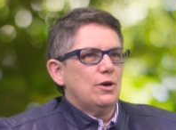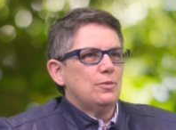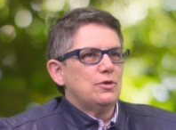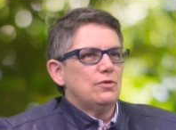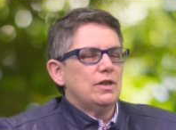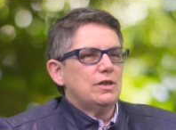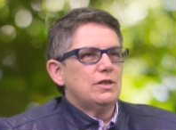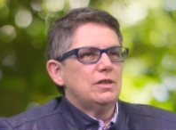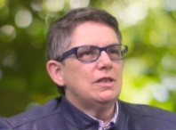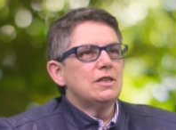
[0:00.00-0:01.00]

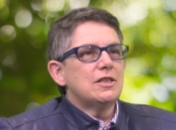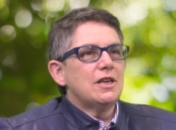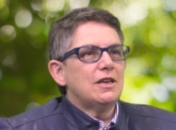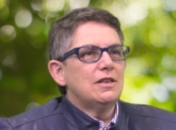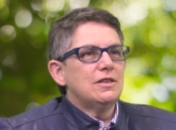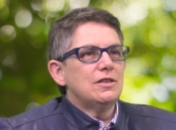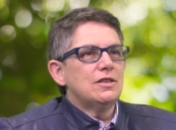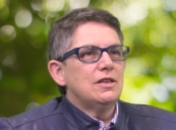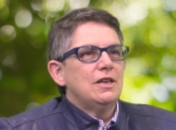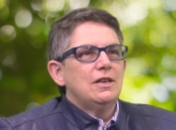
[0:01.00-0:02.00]
observation. And the second is